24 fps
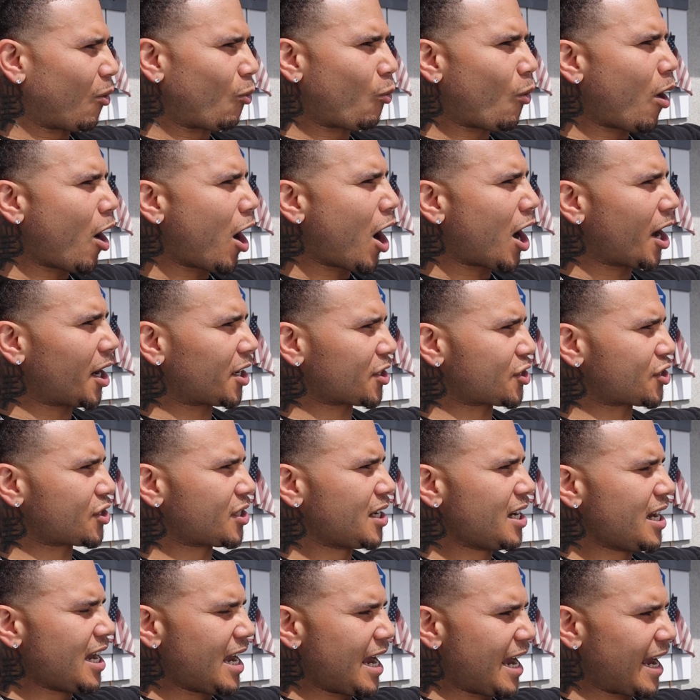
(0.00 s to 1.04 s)
wash,
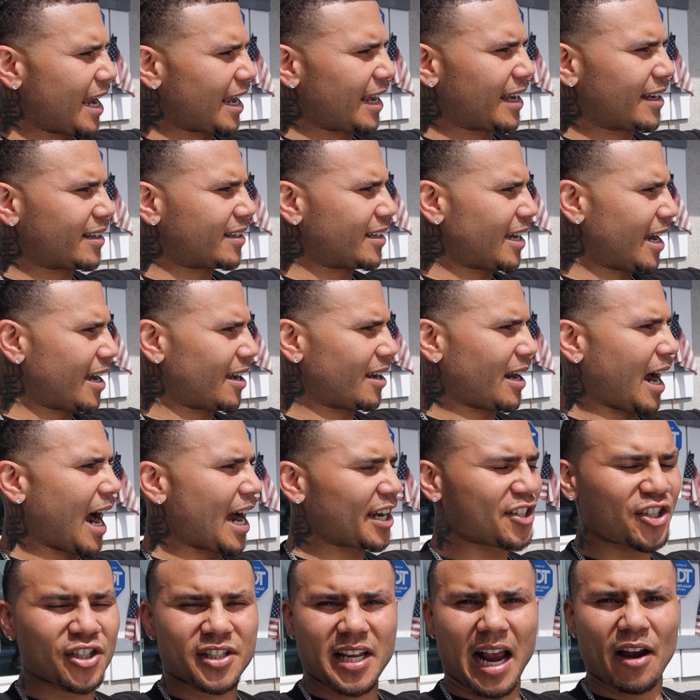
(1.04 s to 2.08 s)
and
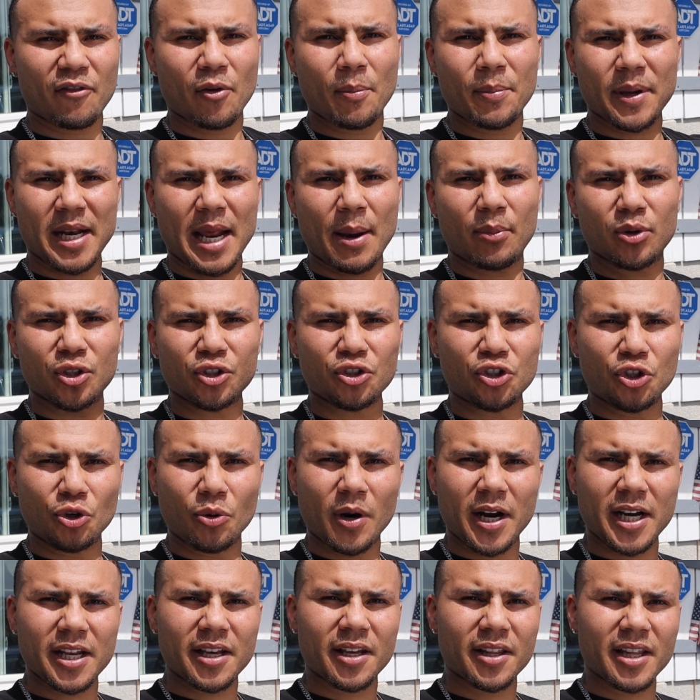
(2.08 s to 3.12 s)
I just haven't been able to
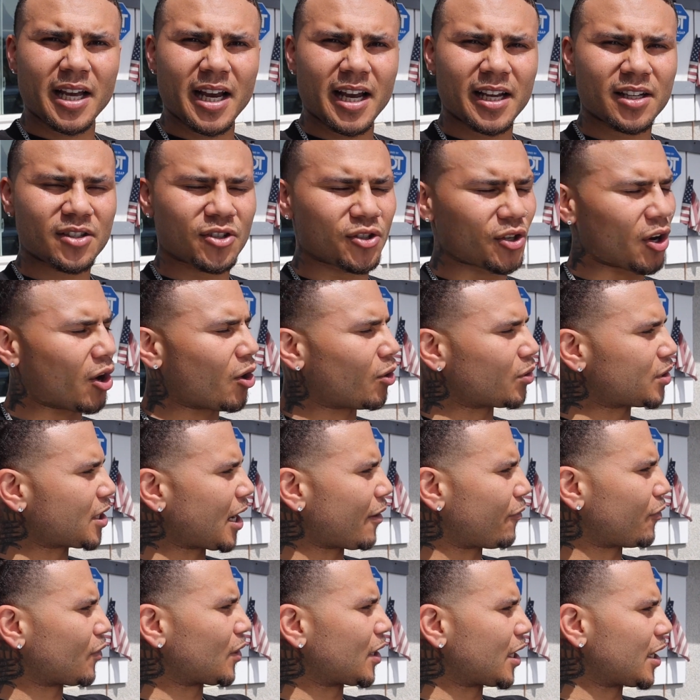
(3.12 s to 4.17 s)
do any of that. So
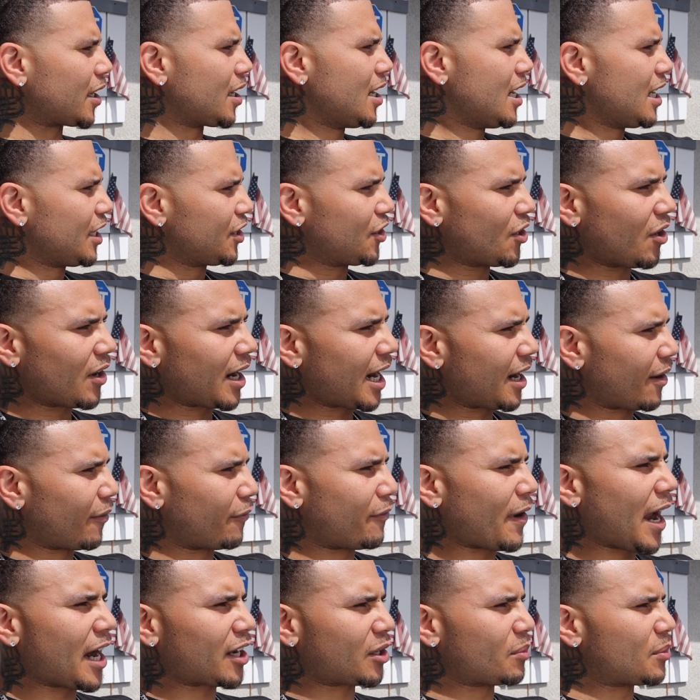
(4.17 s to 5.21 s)
definitely, you know, I gotta
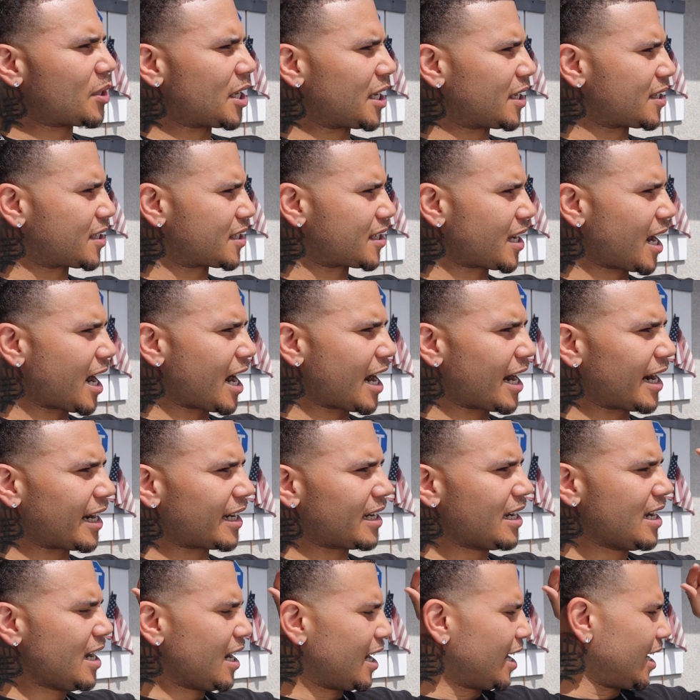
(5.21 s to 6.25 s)
vacuum the
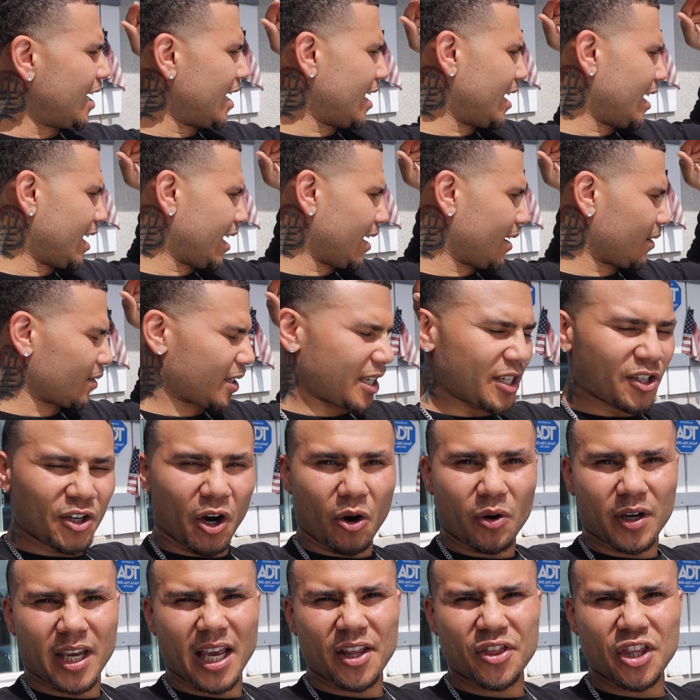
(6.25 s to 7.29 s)
inside, you
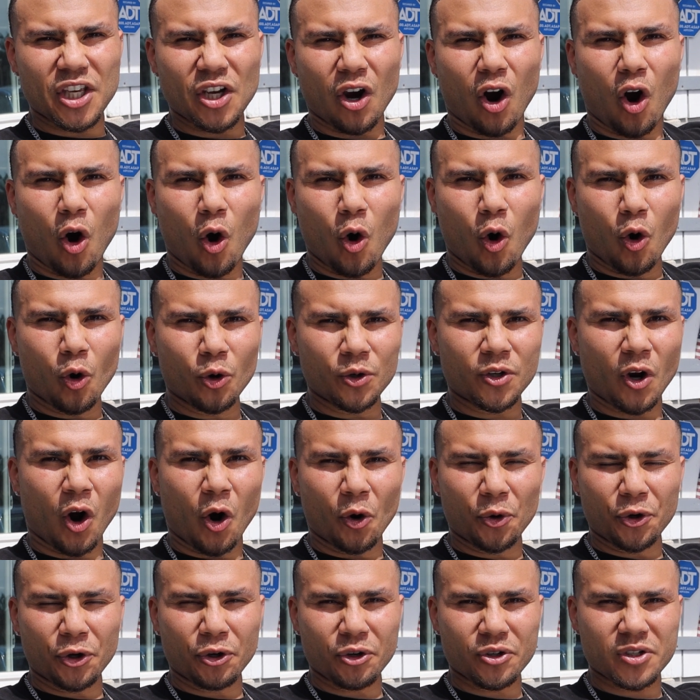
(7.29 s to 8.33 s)
know, get the old
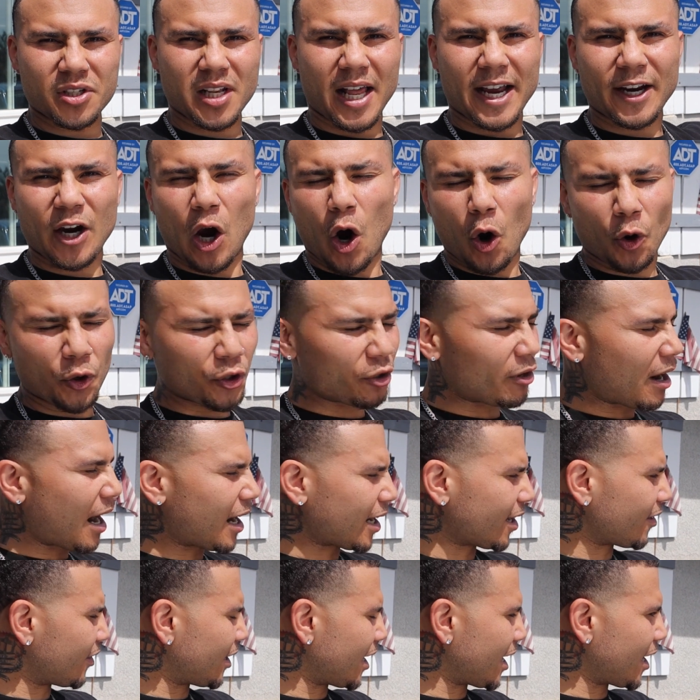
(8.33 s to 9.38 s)
owner's like odor
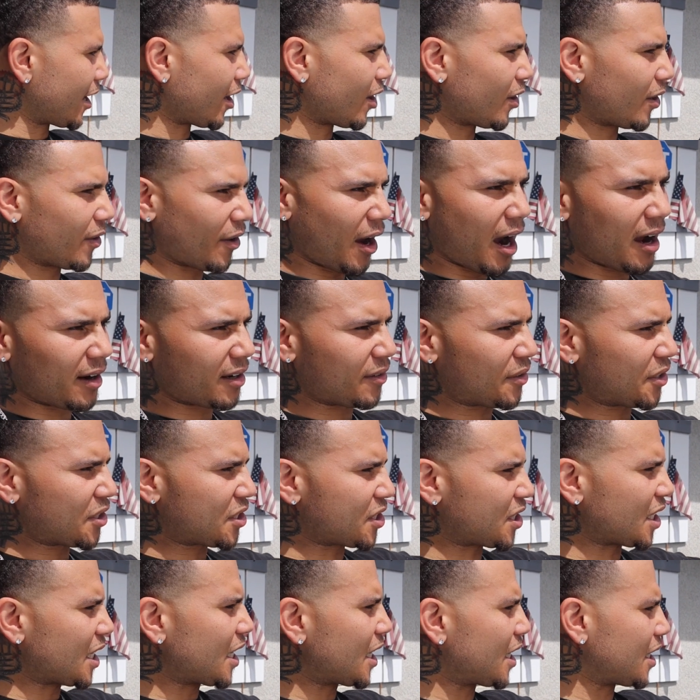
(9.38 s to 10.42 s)
out of there, out of the
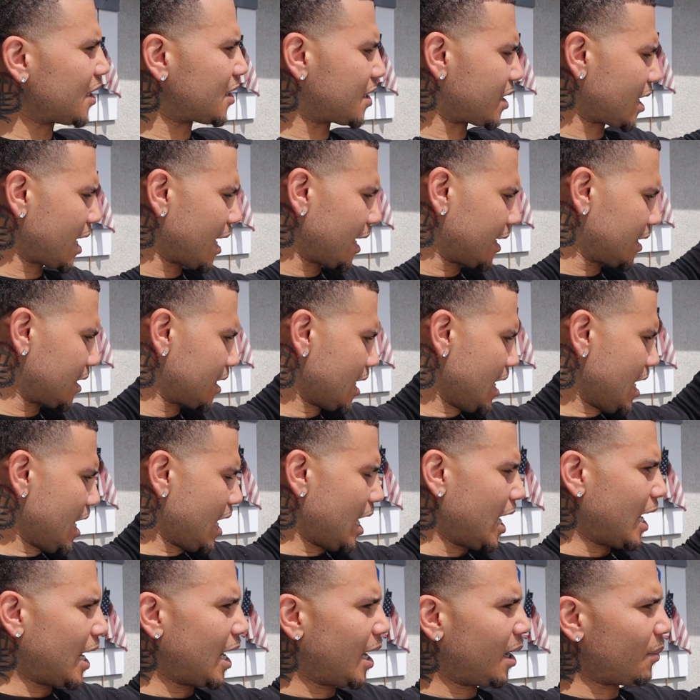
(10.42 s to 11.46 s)
seats,
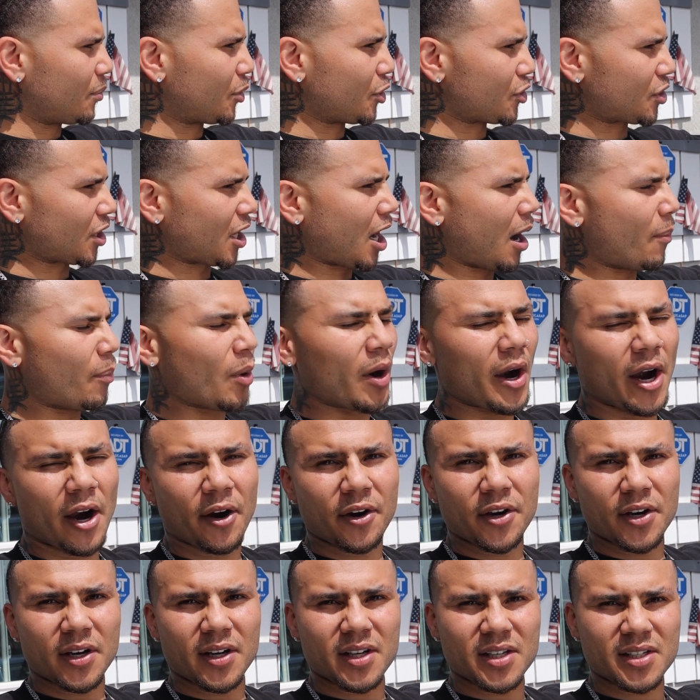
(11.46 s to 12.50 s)
and there's a couple
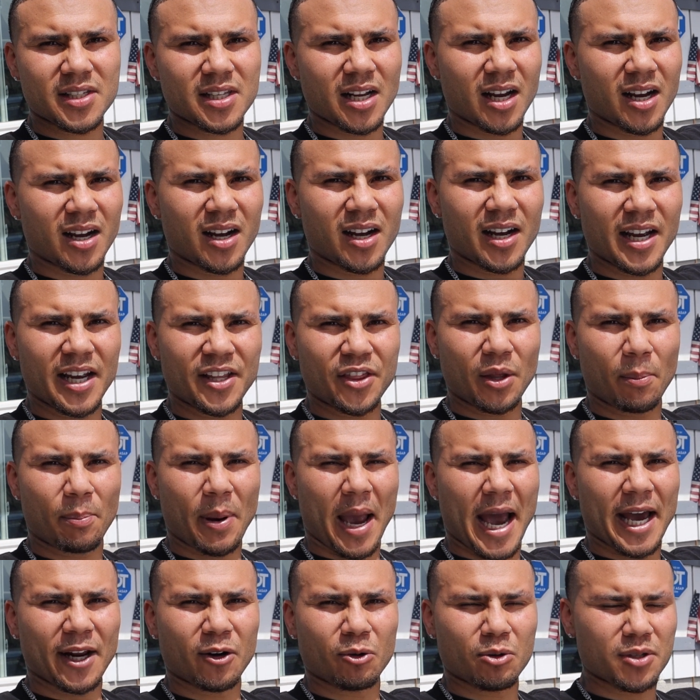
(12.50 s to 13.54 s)
areas in the
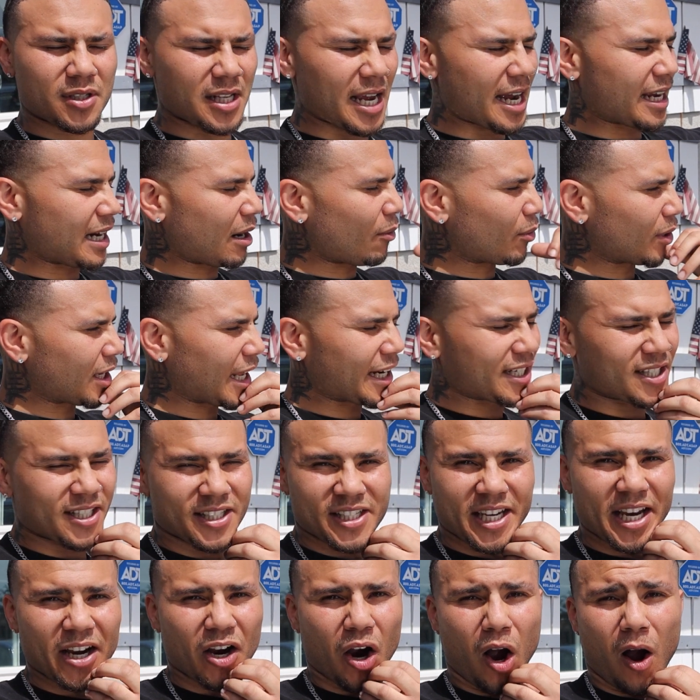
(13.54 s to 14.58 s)
panels that I would like
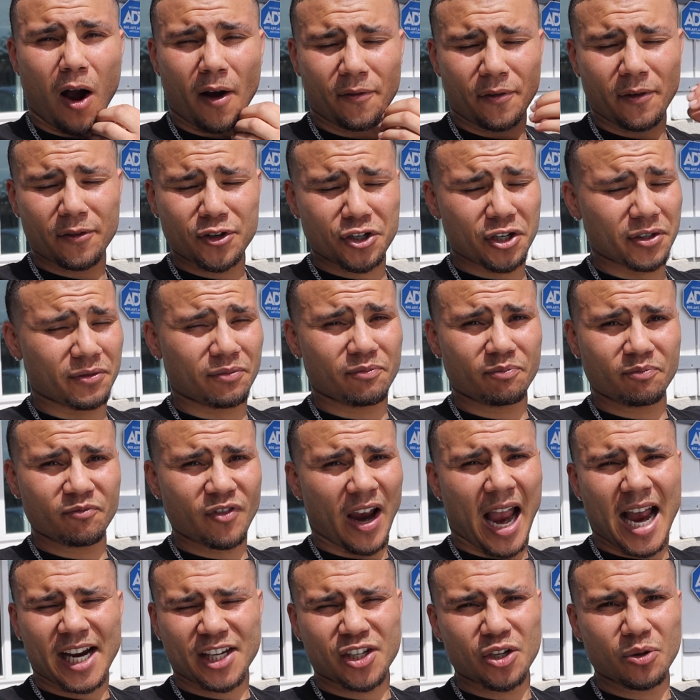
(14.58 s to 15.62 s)
to take off and just
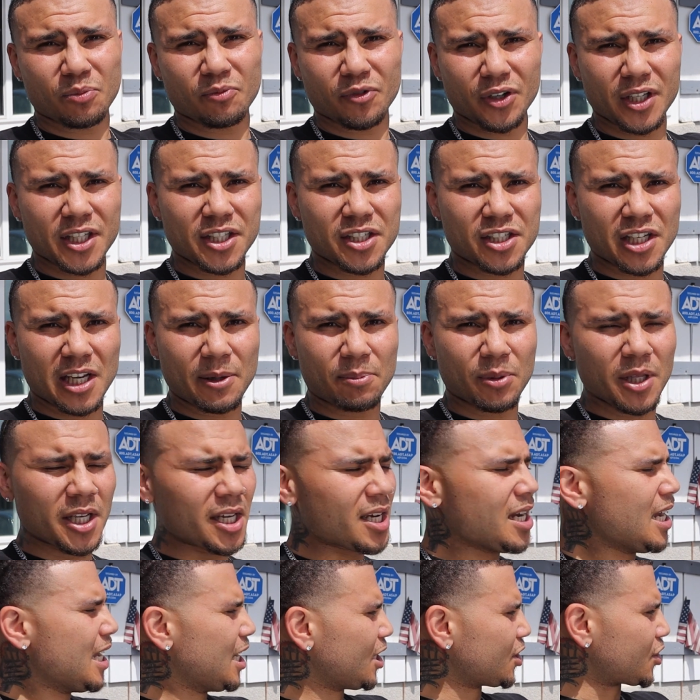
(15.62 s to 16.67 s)
vacuum really deeply.